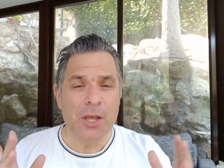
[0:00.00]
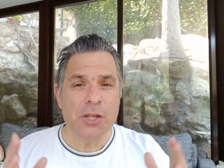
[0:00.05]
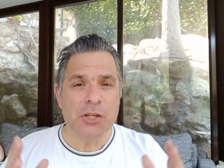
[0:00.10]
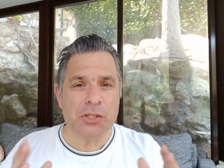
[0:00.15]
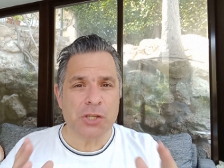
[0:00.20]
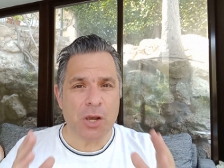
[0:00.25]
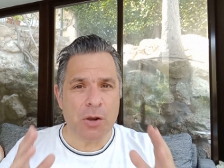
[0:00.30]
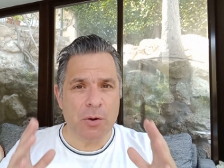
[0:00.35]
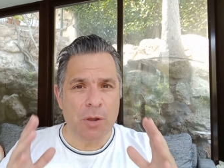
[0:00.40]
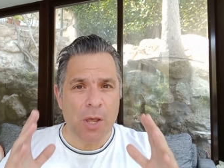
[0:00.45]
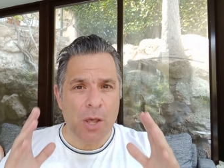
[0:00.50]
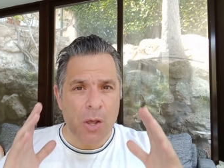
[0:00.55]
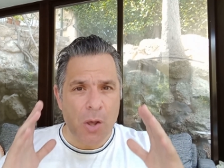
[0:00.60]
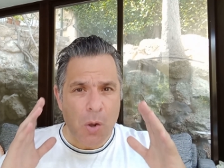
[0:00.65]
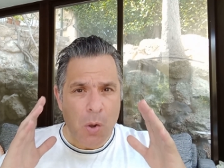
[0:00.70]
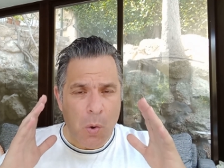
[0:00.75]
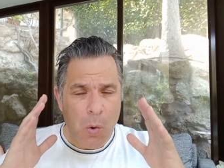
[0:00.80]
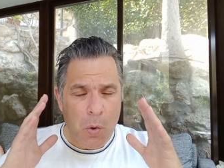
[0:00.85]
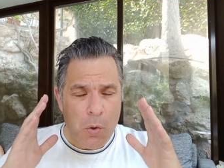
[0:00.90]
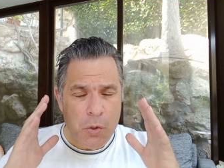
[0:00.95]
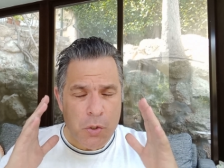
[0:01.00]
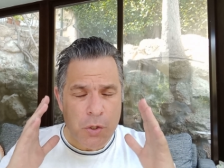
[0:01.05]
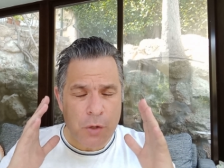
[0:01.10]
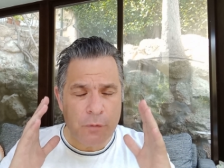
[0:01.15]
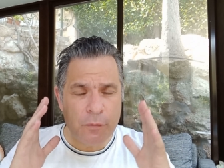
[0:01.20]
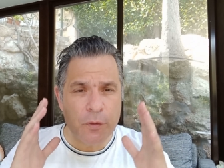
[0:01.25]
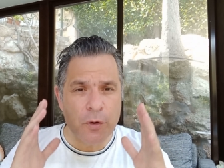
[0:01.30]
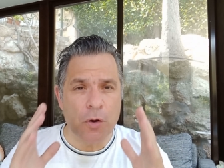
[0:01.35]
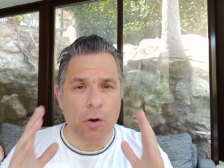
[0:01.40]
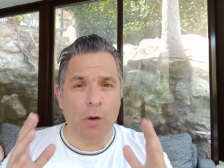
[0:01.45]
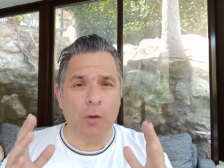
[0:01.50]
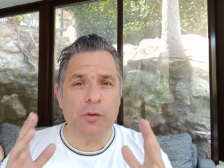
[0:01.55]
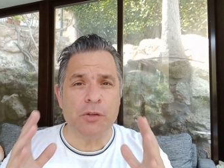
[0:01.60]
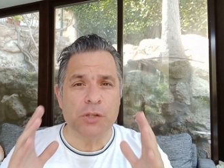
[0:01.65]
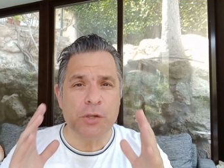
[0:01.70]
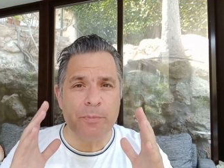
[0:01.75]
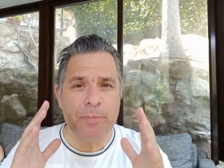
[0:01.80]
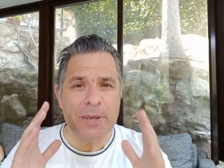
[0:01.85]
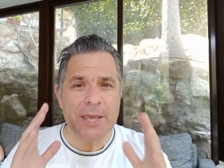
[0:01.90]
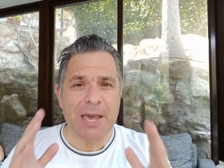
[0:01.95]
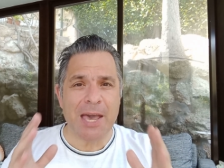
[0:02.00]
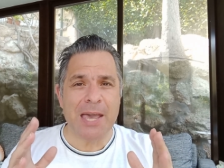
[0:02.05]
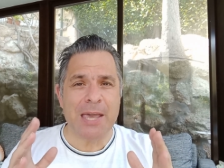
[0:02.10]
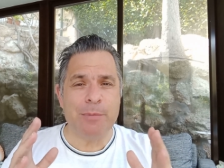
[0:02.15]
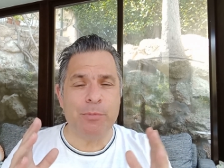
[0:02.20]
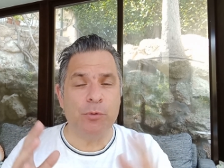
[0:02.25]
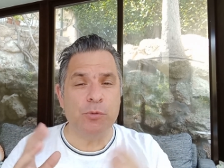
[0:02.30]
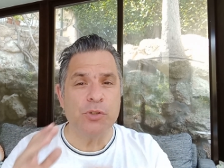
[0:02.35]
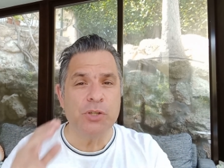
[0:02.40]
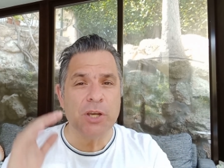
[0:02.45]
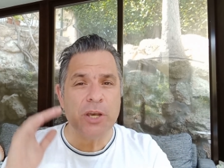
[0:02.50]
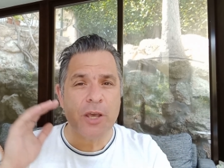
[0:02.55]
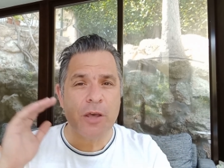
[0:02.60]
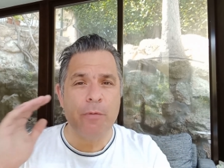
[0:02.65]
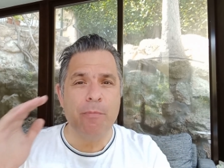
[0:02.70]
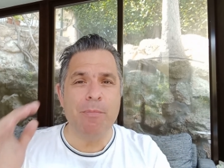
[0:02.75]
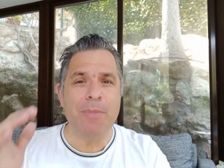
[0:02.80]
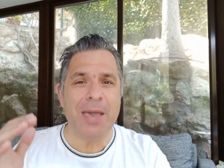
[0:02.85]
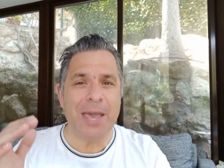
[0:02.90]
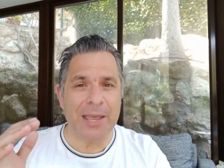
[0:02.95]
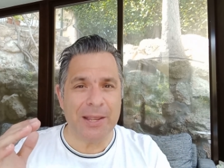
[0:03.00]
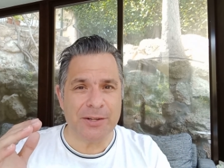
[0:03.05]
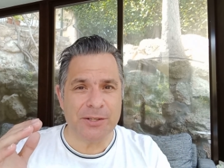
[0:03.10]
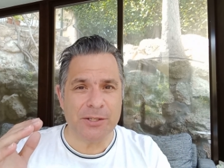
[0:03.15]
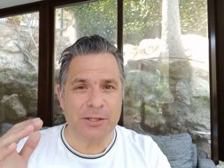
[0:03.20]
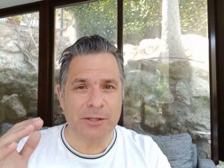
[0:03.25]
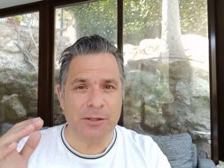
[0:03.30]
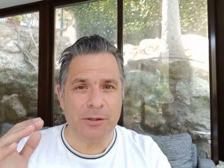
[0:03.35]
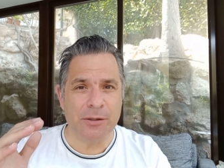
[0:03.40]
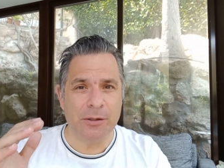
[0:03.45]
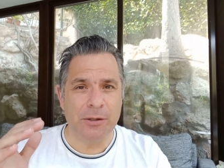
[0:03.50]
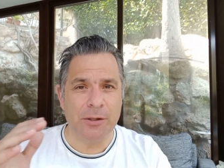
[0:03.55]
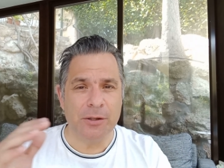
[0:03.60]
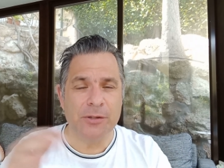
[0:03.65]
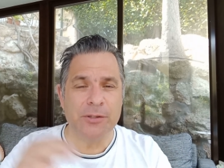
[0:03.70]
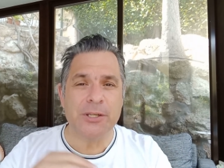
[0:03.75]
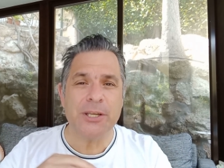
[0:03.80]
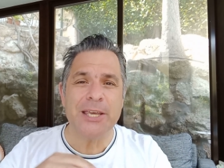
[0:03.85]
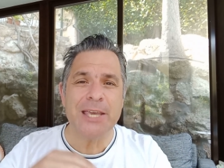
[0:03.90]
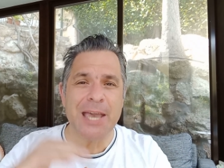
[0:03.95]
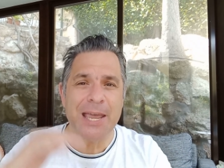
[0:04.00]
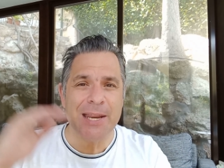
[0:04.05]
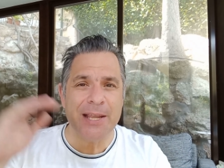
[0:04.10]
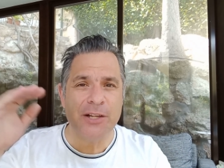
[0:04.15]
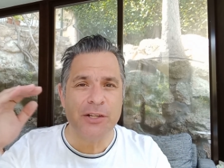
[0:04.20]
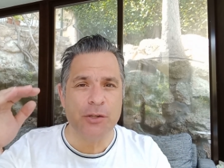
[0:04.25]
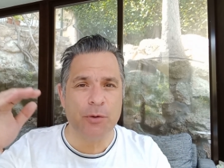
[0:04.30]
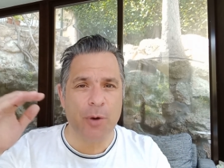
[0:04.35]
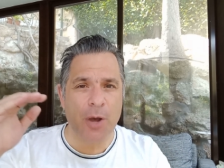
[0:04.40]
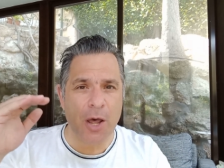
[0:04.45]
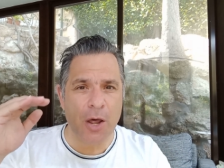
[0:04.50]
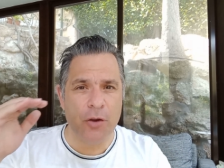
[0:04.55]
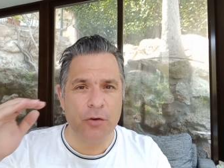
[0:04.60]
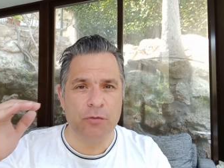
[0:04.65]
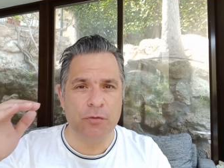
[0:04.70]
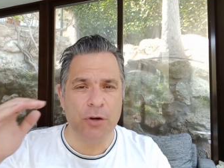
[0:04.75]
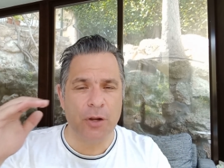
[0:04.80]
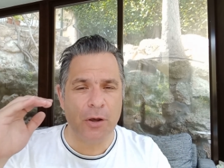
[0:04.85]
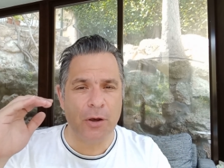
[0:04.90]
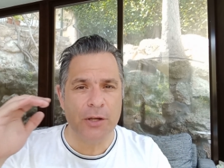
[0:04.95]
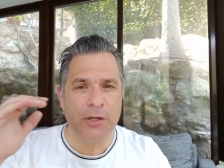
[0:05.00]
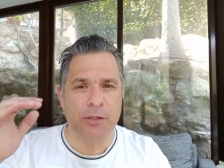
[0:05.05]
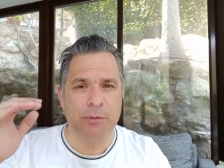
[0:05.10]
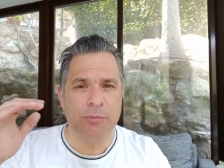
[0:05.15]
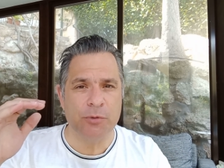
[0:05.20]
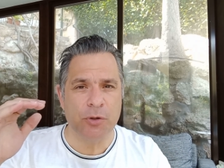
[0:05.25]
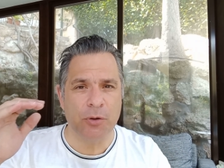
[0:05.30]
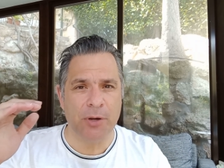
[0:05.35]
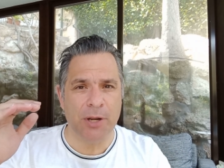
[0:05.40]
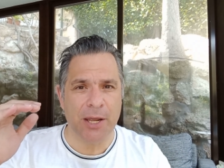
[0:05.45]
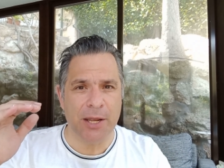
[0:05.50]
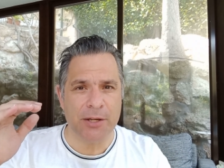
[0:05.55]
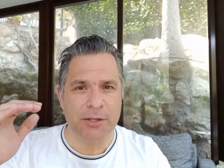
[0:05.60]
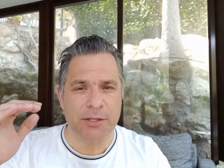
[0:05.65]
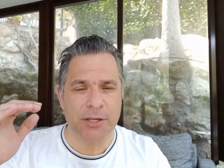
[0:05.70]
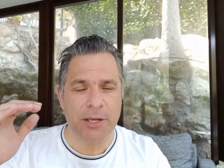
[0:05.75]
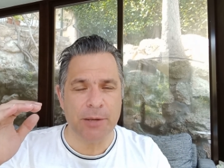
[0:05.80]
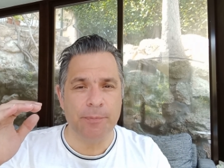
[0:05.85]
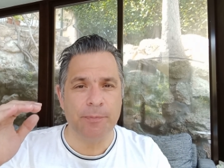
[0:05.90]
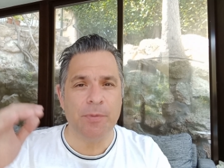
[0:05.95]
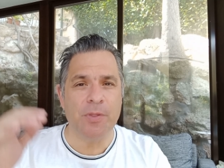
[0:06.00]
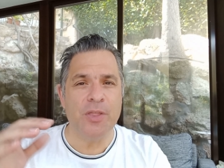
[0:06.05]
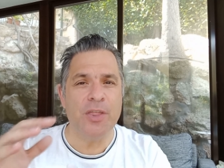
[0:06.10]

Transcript: So you've got to be able to commit to getting to 100 items on Etsy.